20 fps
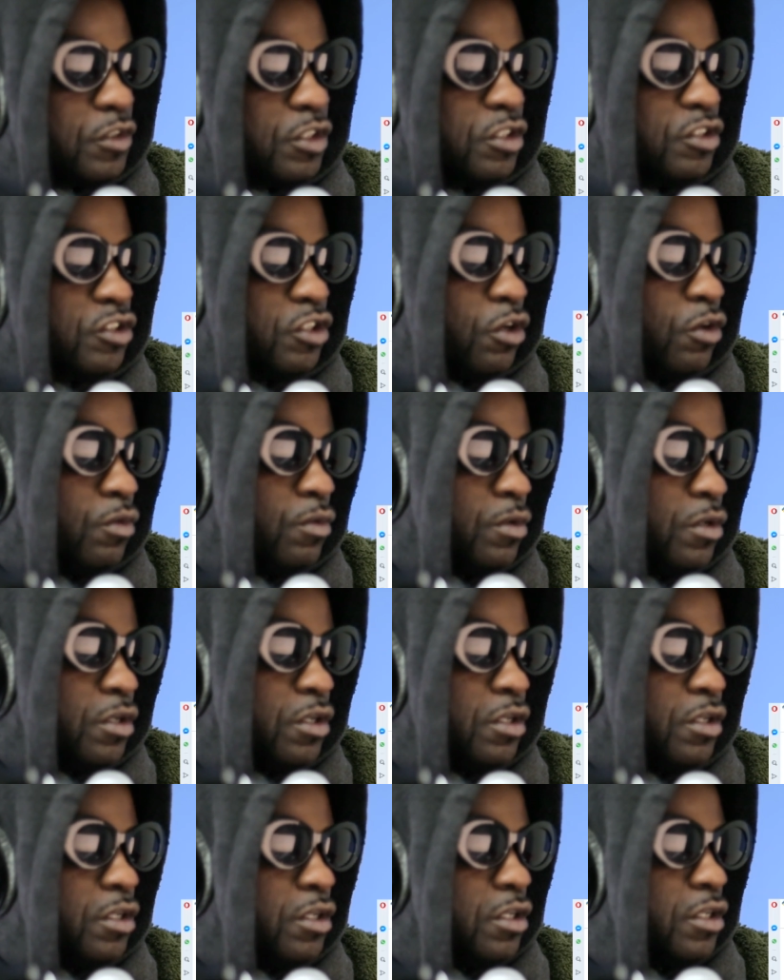So
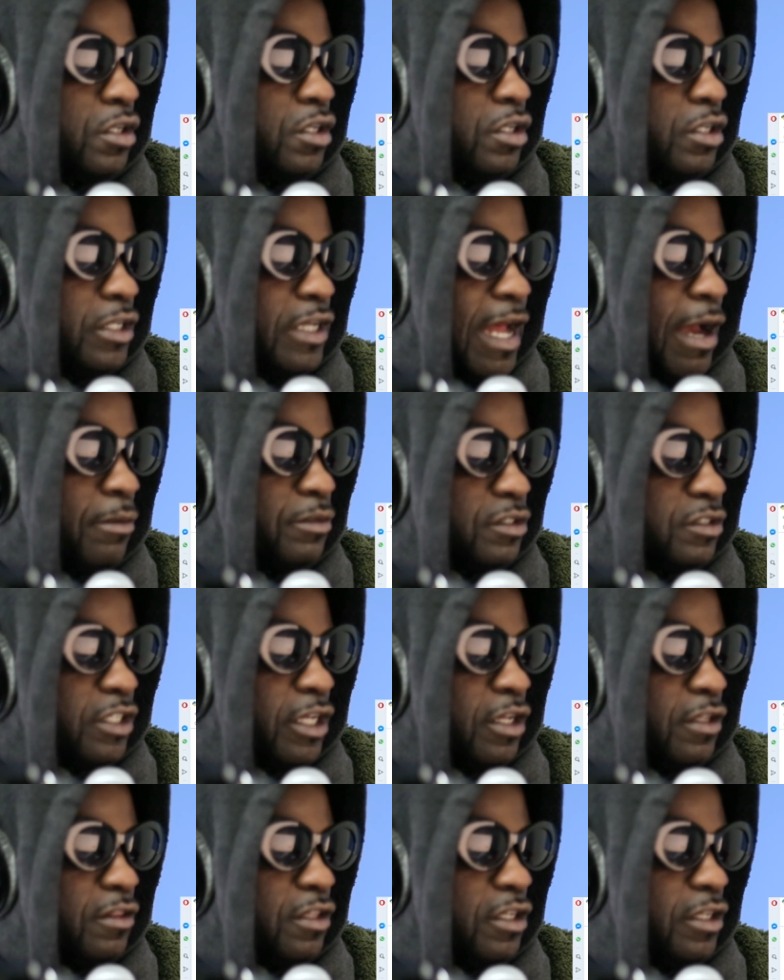that was the
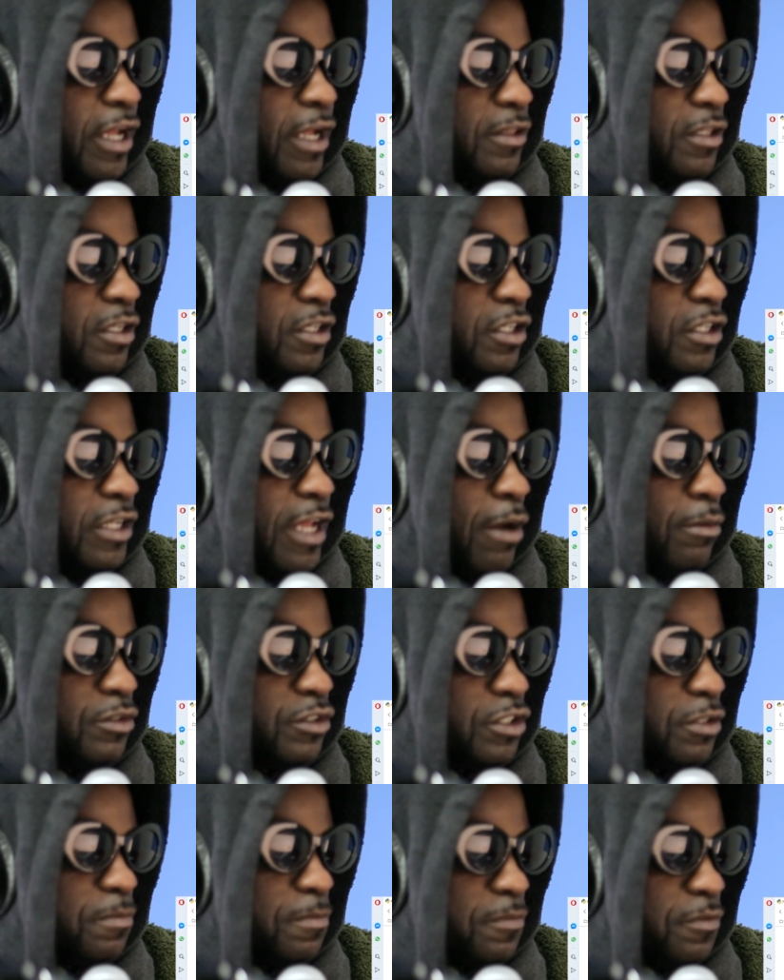second thing that they did that was
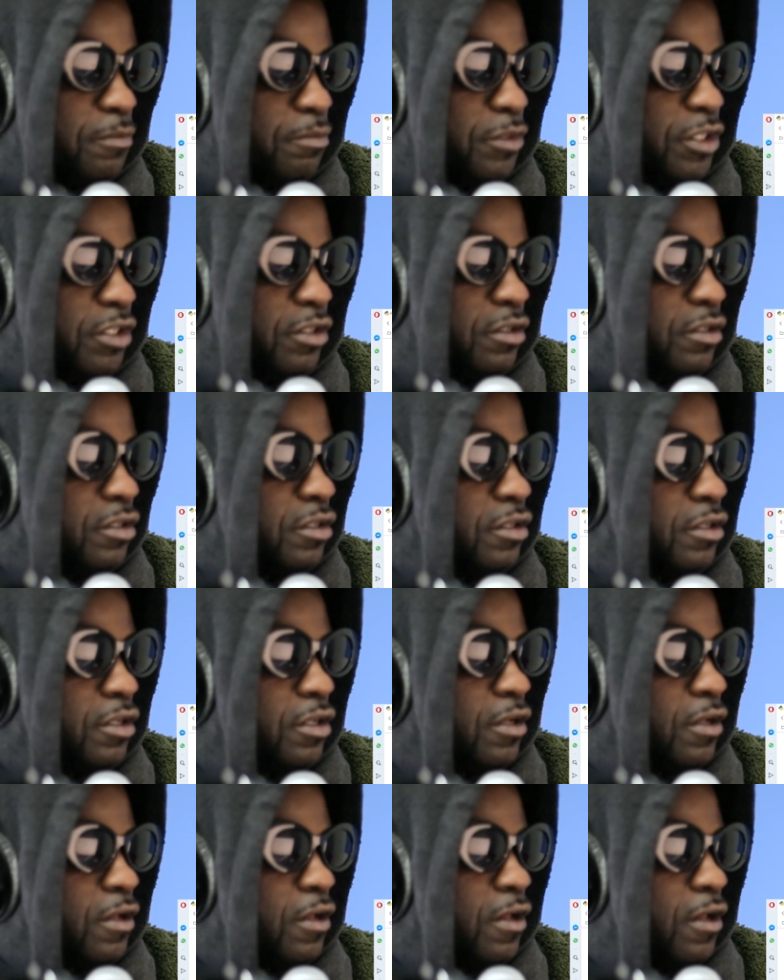different from me.
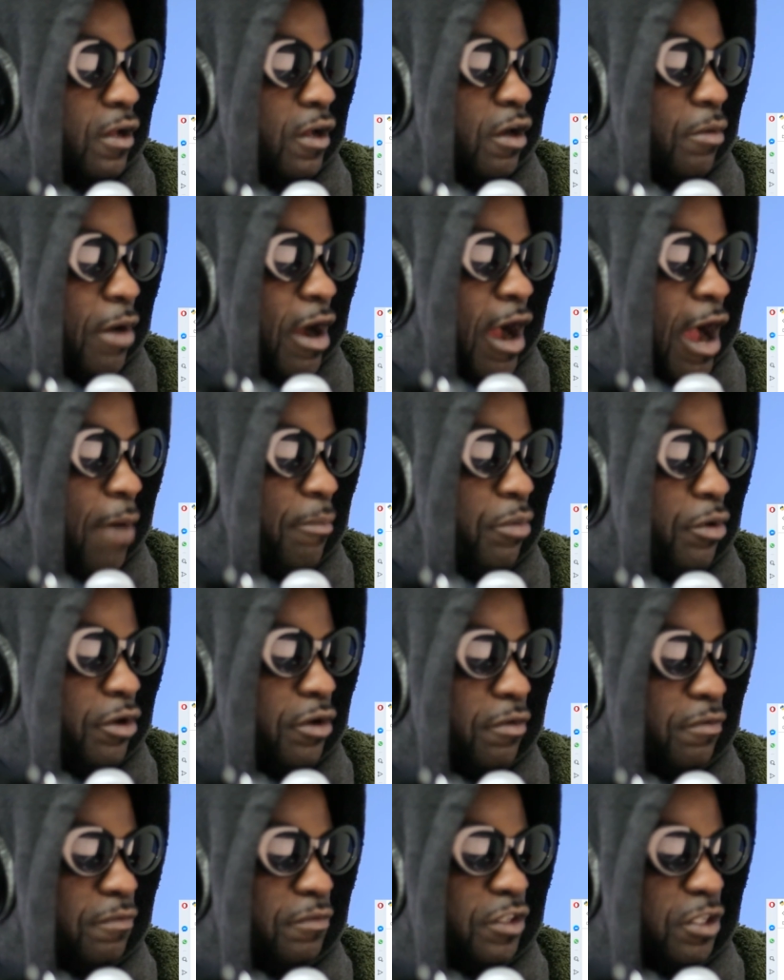I put
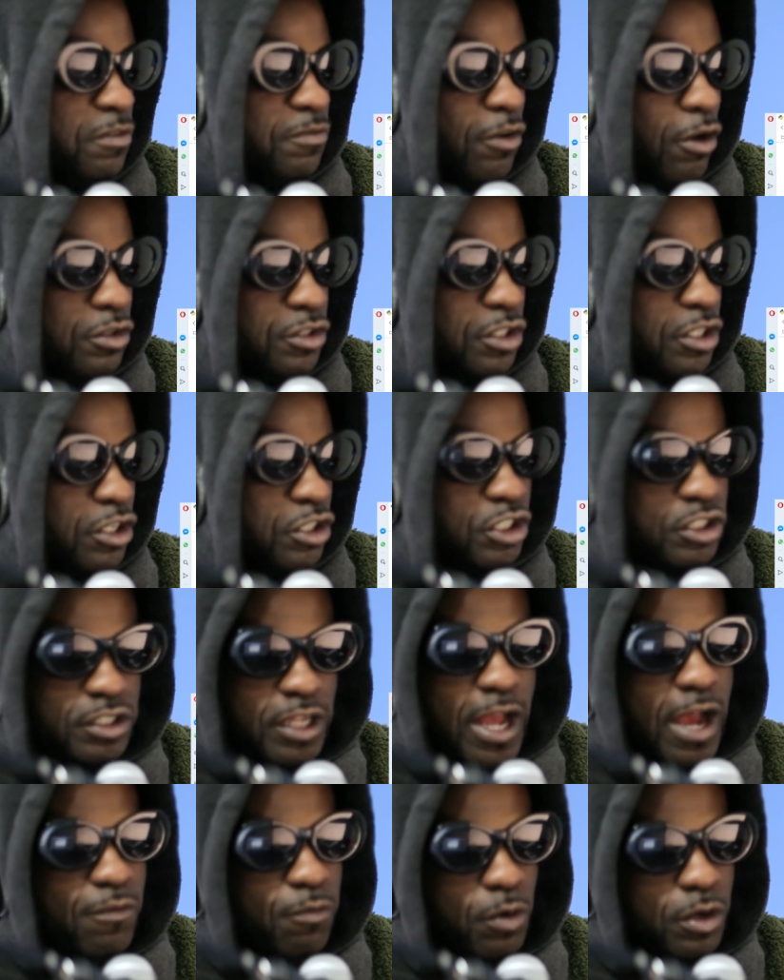a default in there just to
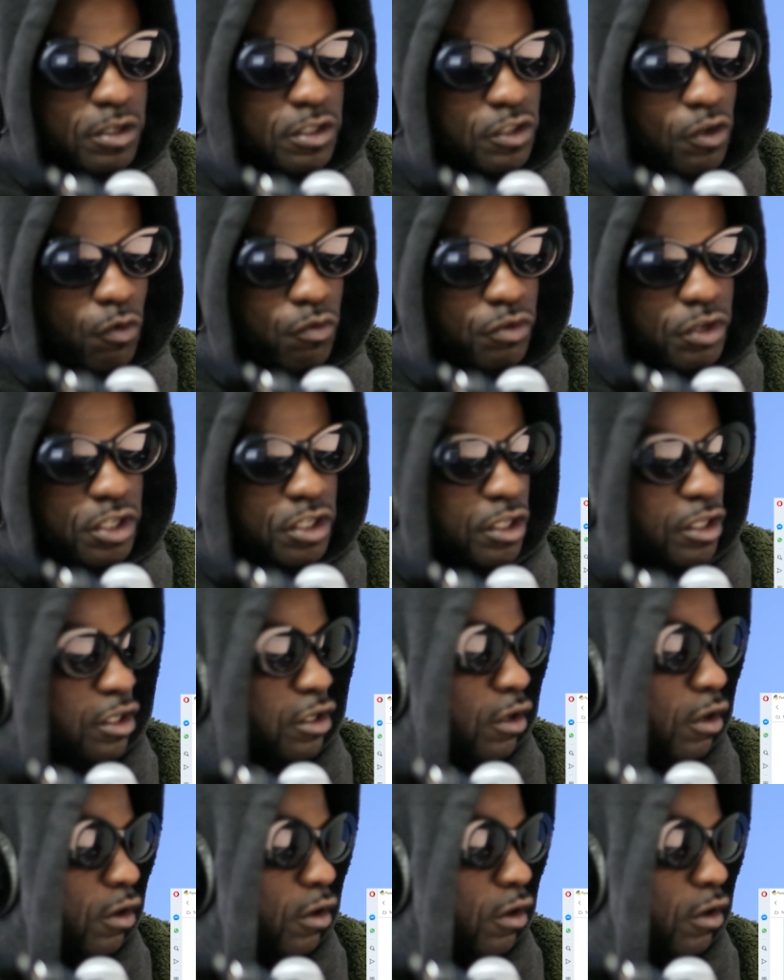have one. Don't need it at all.